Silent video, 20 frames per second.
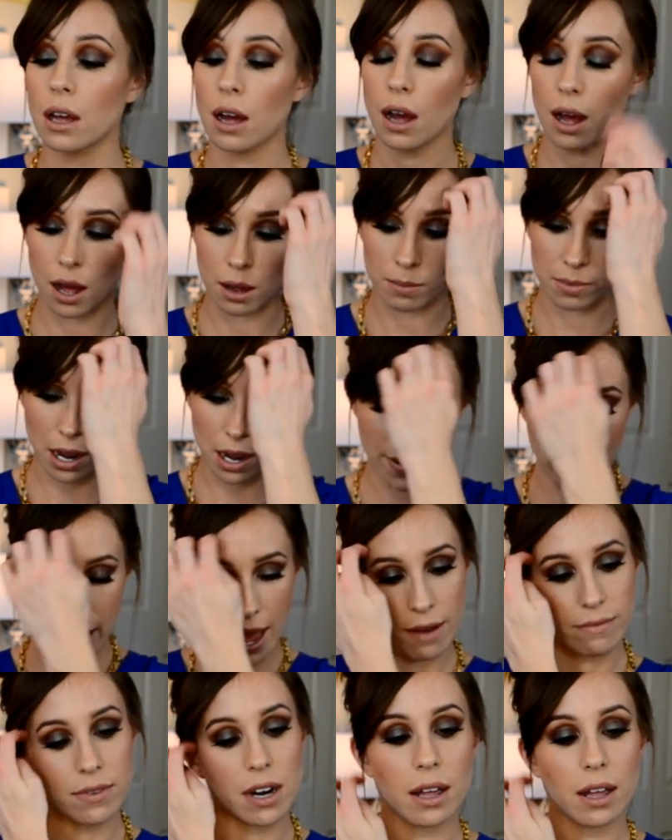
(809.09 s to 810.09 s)
Um, now I
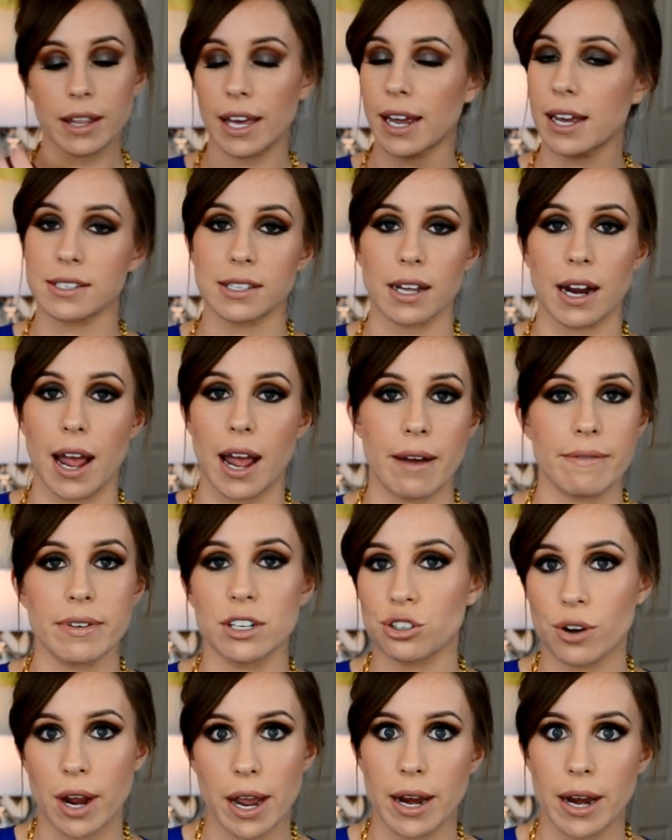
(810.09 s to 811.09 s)
have not, like I said, I
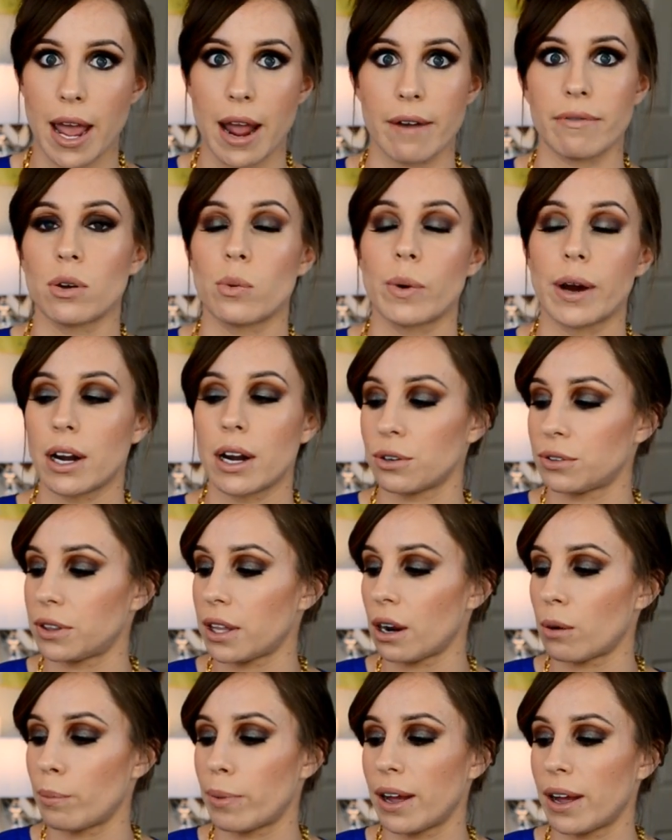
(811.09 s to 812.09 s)
haven't tried everyone out
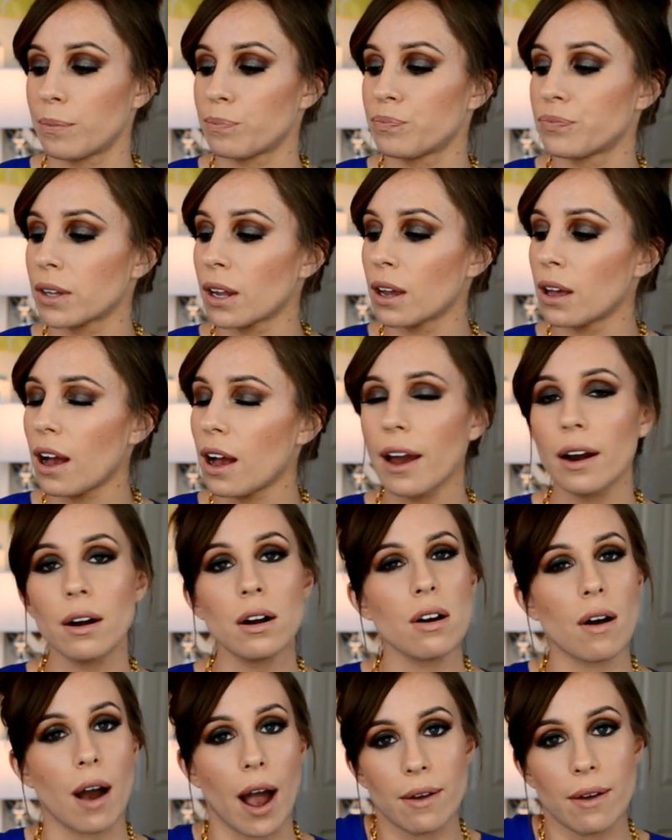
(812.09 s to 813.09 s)
there, but I don't
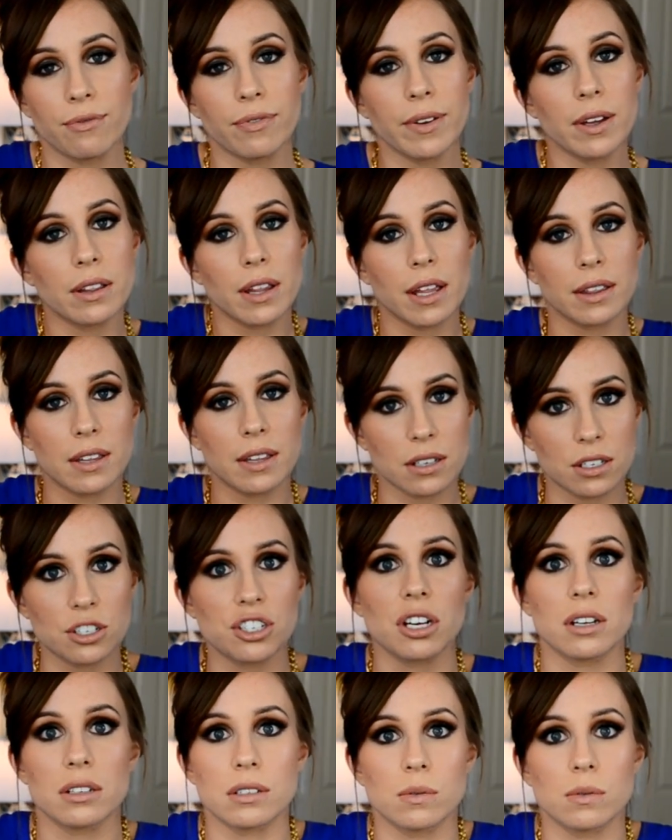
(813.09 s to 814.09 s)
know, I feel that this
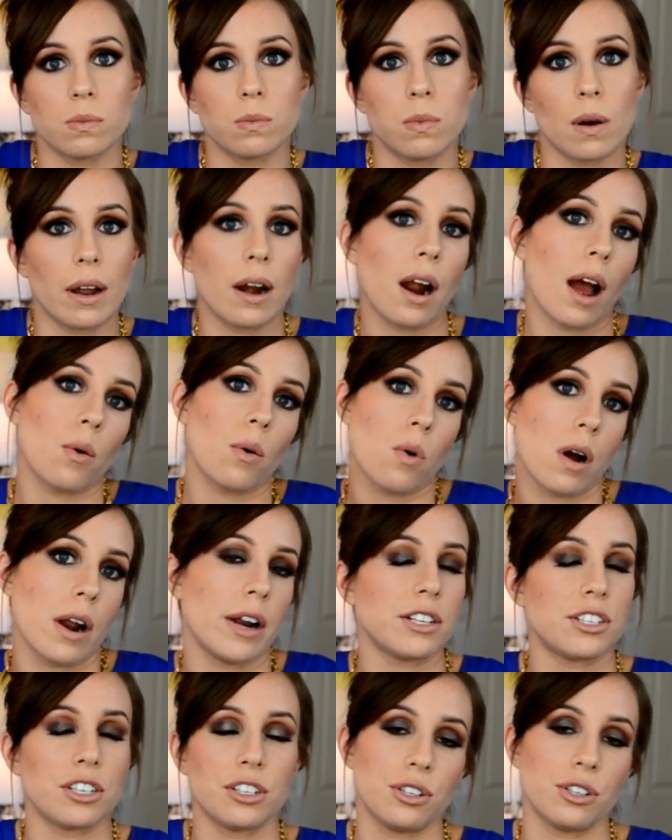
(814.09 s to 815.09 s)
does what I want
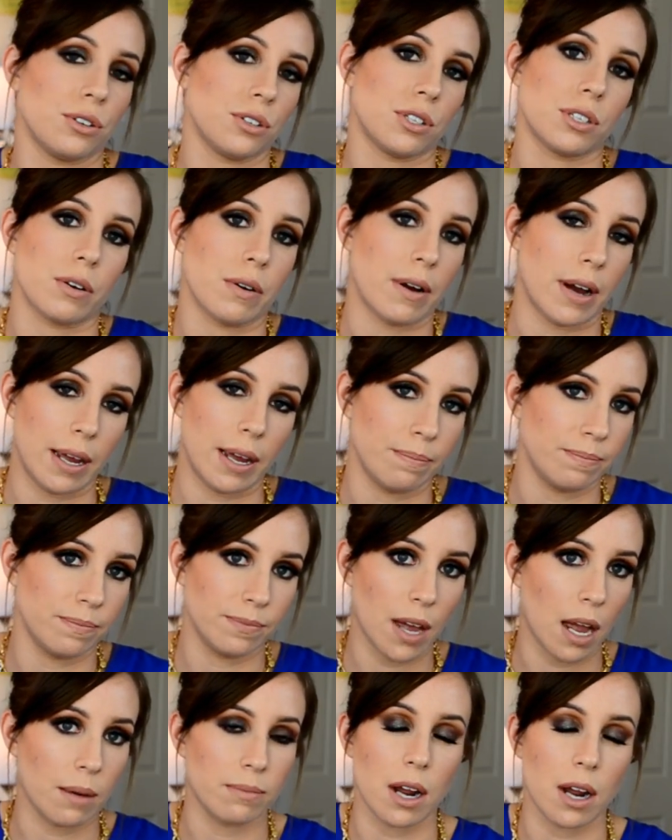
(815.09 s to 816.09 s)
it to do, so I'm,
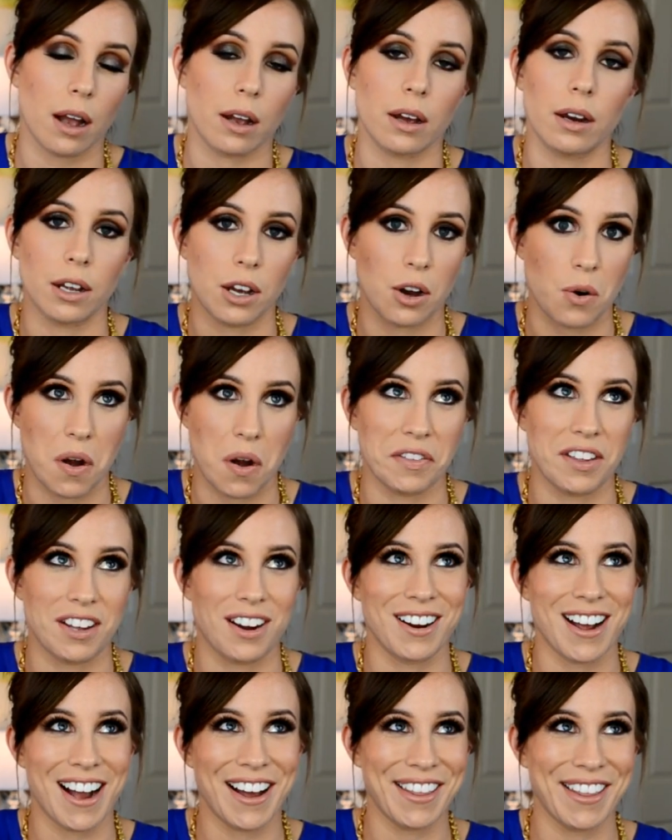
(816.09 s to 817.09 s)
I'm not going to go on
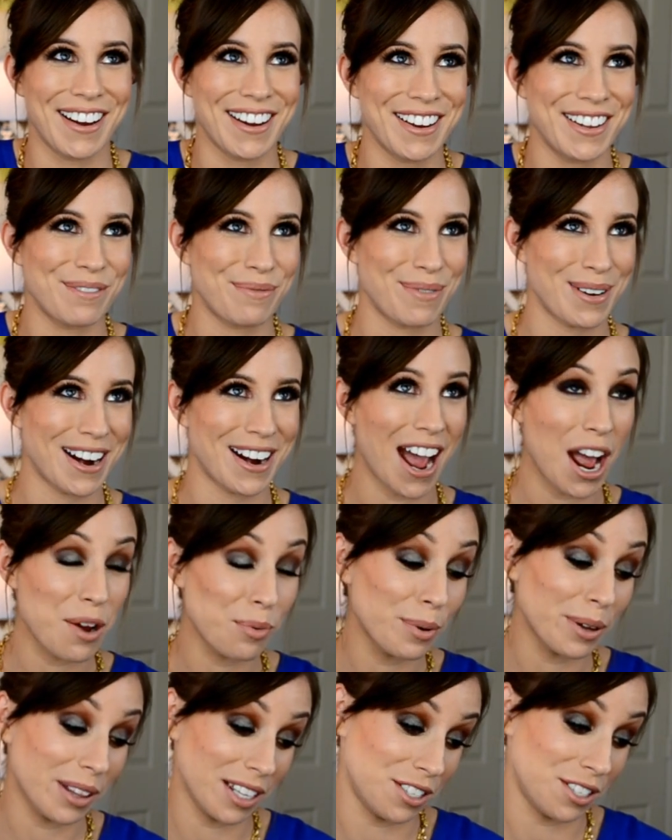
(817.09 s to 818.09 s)
the, on the hunt for it. I
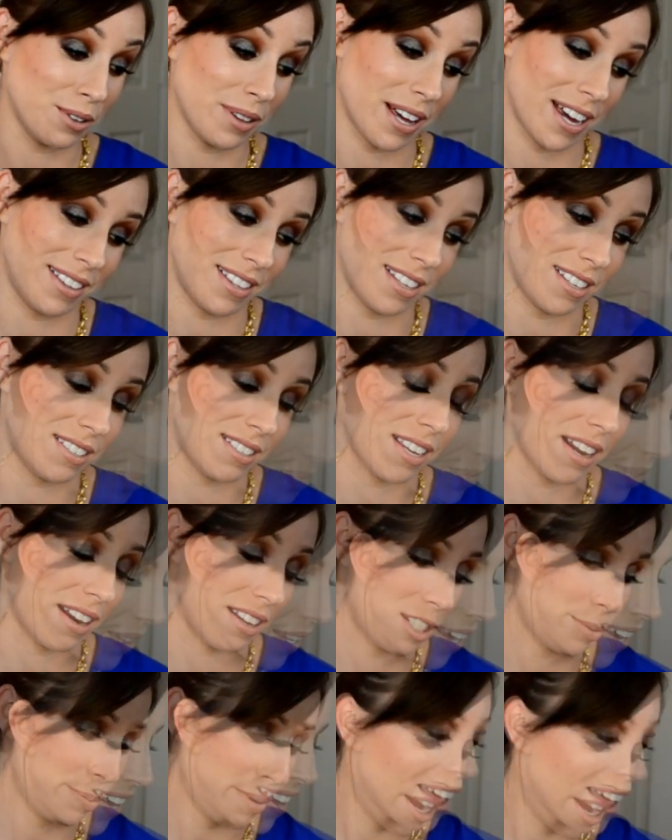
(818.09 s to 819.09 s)
really do like this
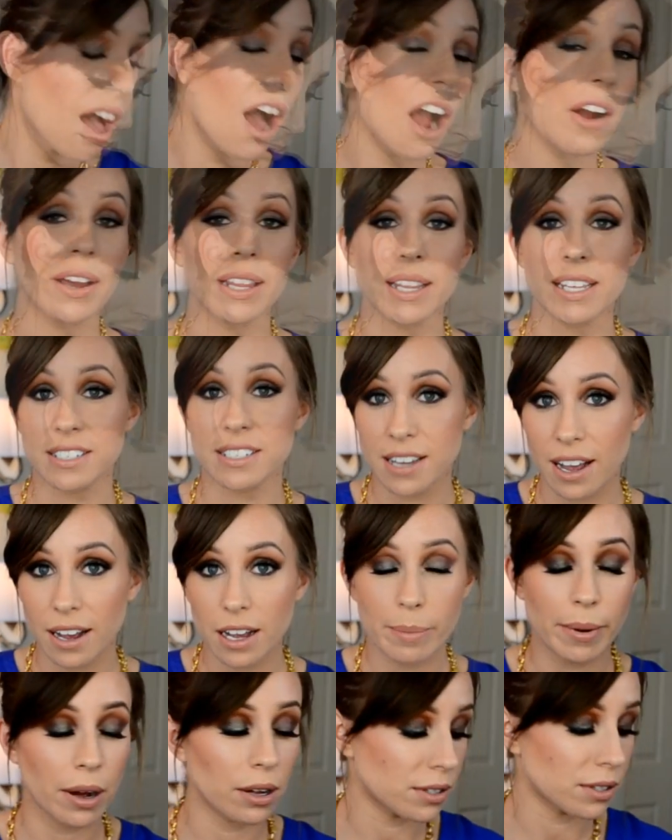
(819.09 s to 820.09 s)
setting spray. Alright, let's talk
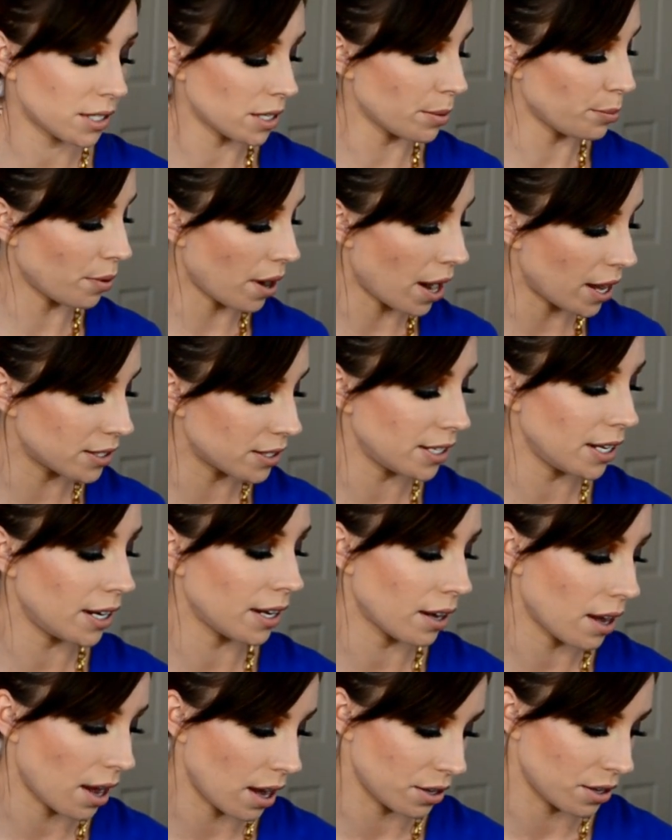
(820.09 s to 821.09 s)
about some bronzing
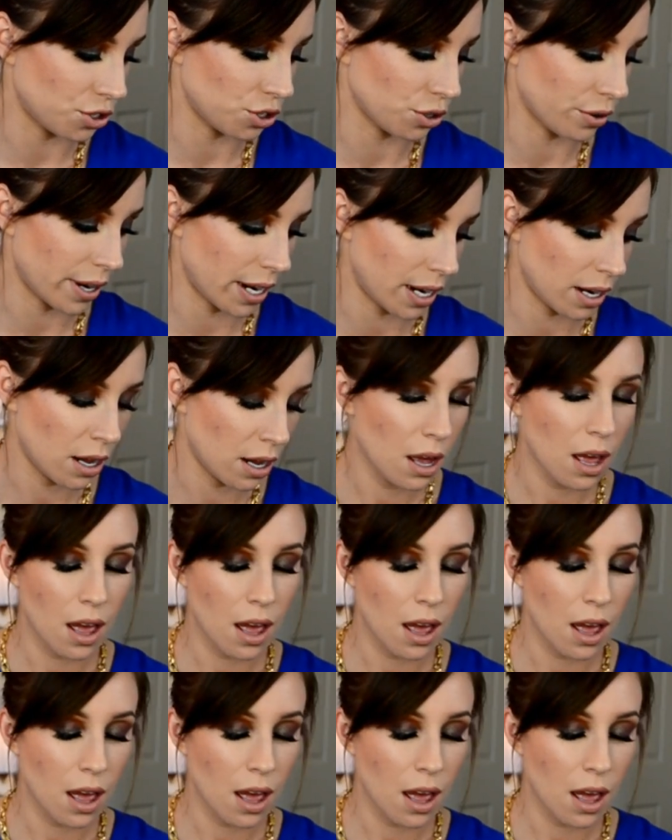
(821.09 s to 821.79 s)
and contouring.